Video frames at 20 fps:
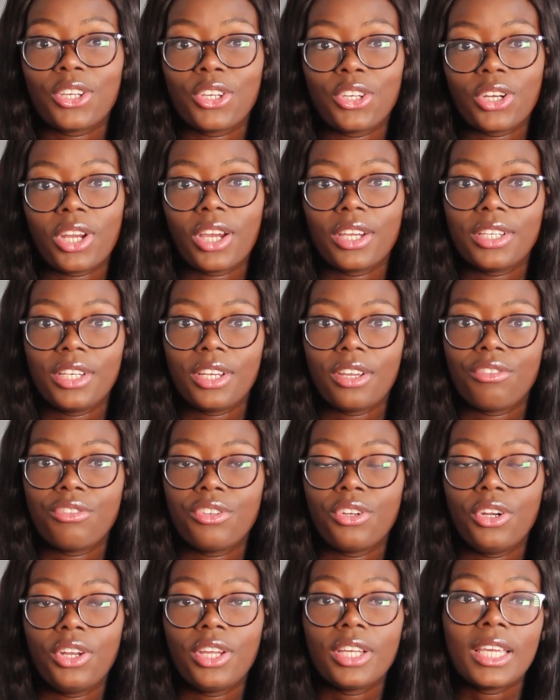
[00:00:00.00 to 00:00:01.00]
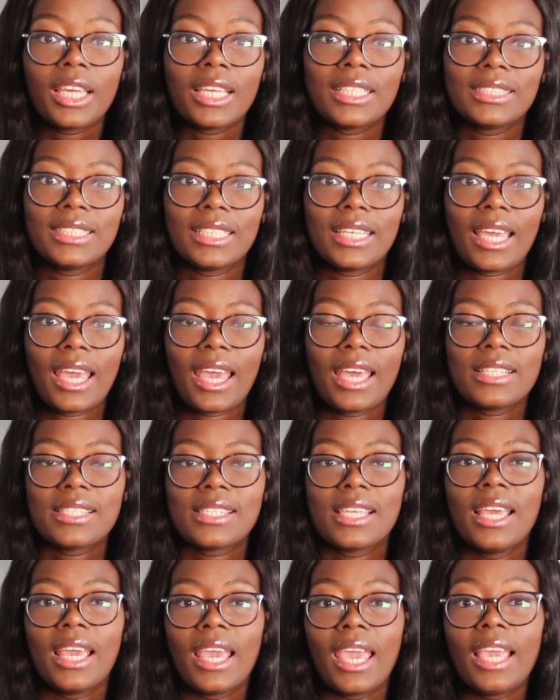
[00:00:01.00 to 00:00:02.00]
a good idea if you're looking to
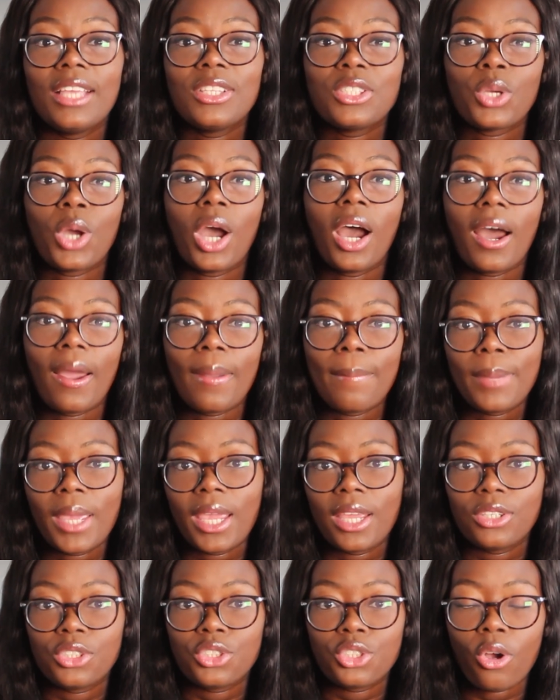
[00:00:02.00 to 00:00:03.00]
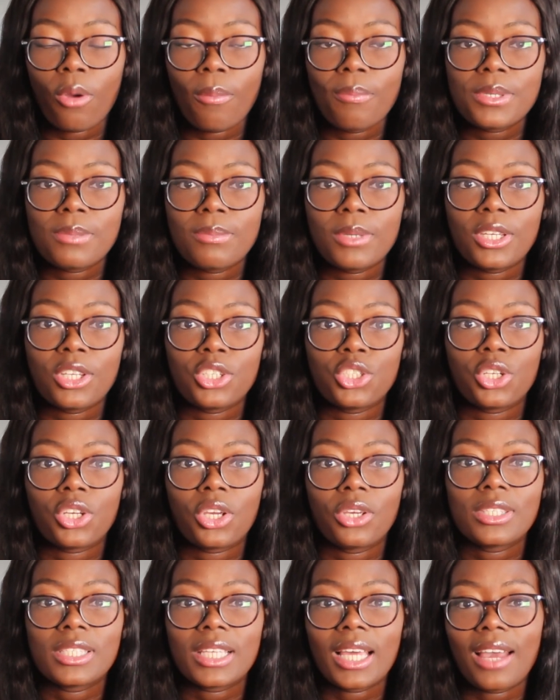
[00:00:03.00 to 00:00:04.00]
get into high paying jobs because you're
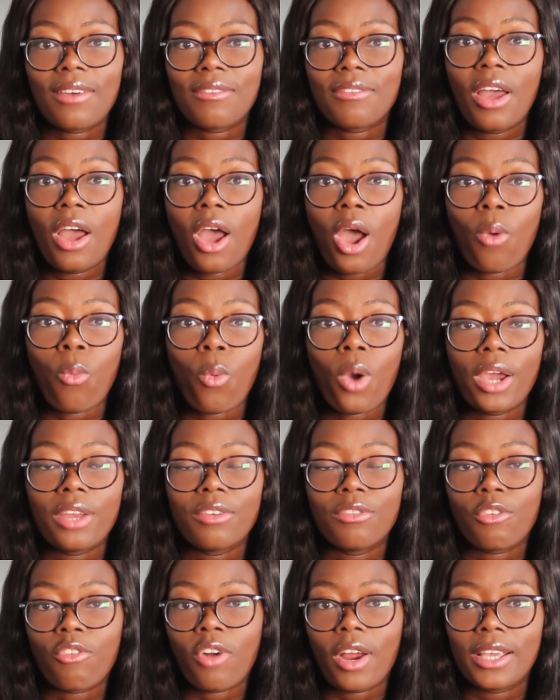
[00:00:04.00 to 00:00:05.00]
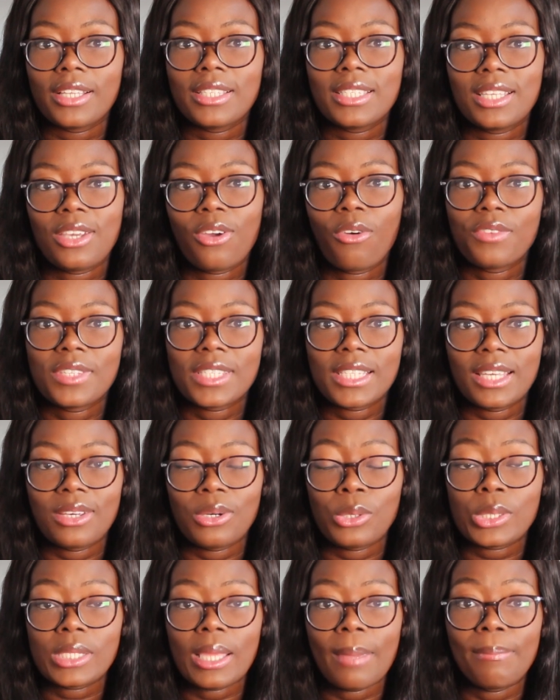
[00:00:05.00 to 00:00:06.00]
going to have a wide variety of
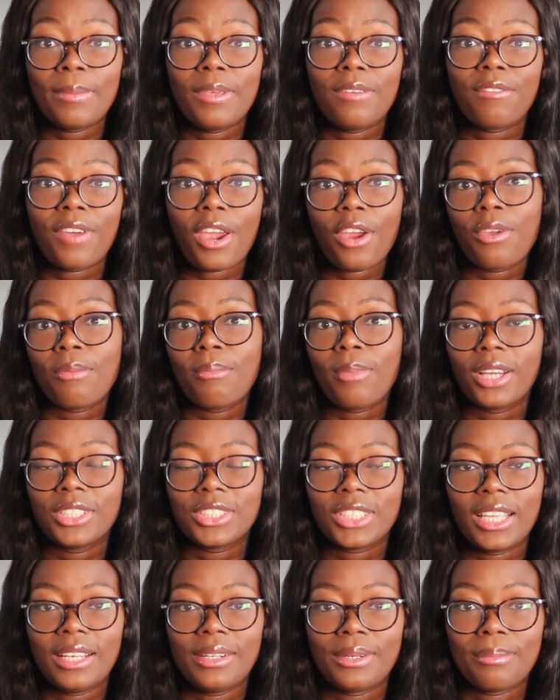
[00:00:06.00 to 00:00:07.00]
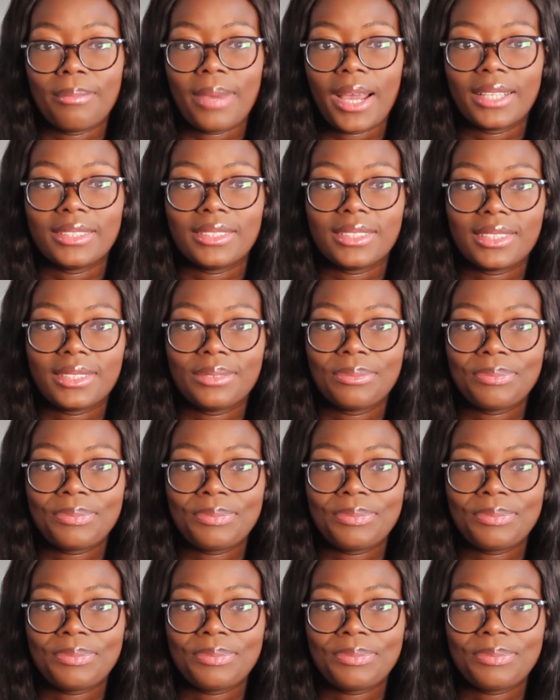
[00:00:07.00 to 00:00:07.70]
skills and be very much in demand.